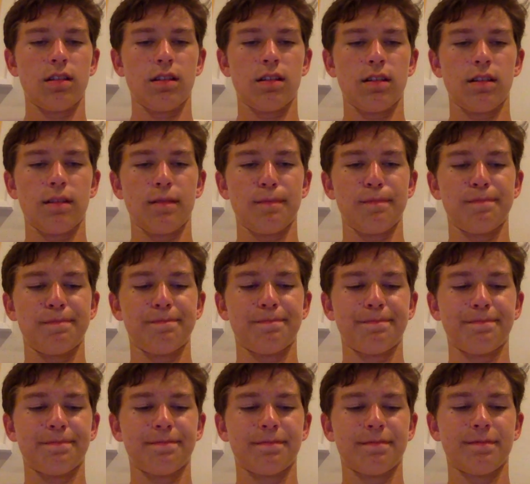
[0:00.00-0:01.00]
um,
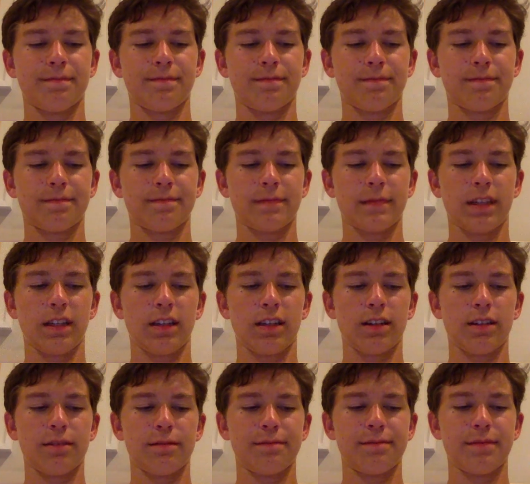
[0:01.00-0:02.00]
there
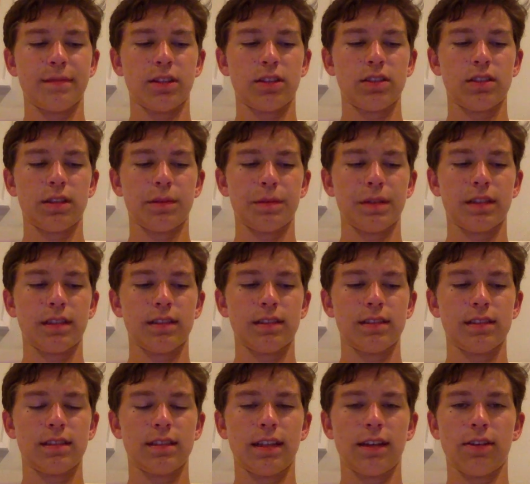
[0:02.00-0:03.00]
you go. There's something to
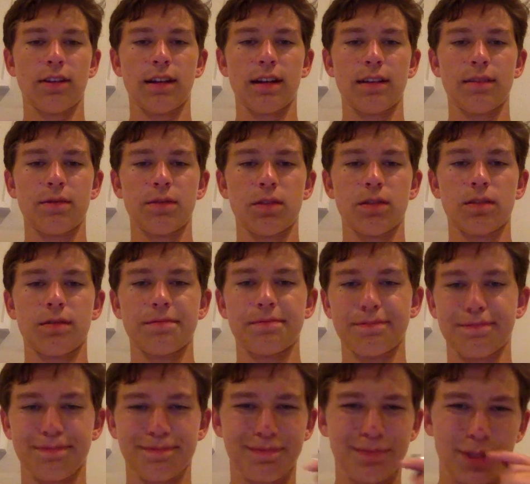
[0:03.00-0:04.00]
stare at for
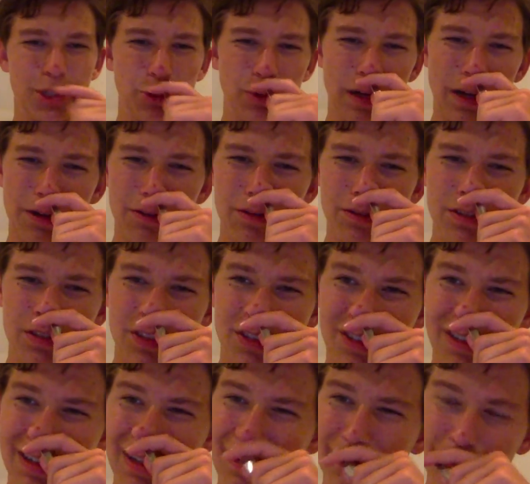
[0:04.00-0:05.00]
two hours,
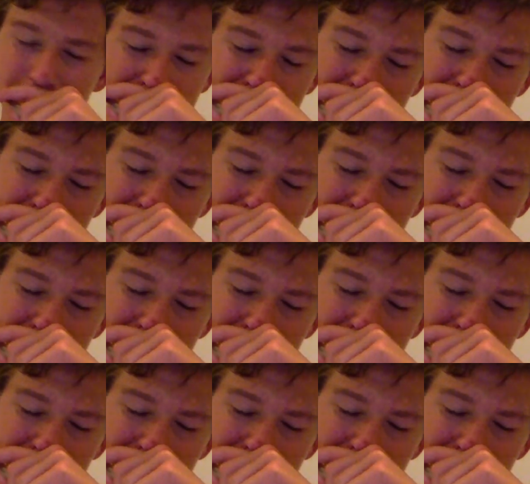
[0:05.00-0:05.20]
or not?